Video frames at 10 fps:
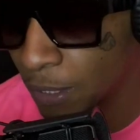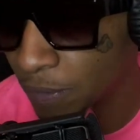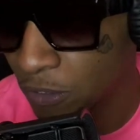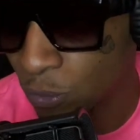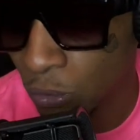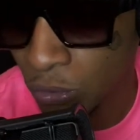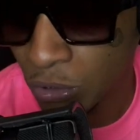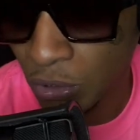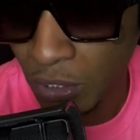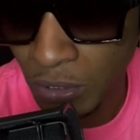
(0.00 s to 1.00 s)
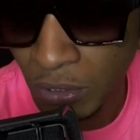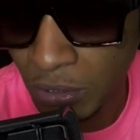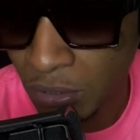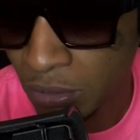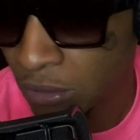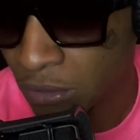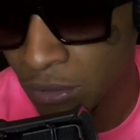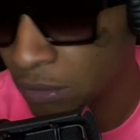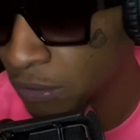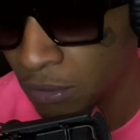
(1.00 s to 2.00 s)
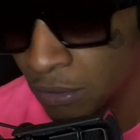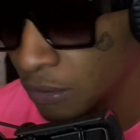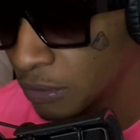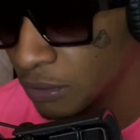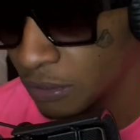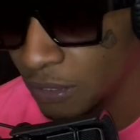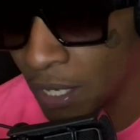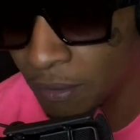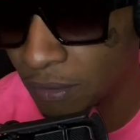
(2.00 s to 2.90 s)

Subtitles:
and this world is not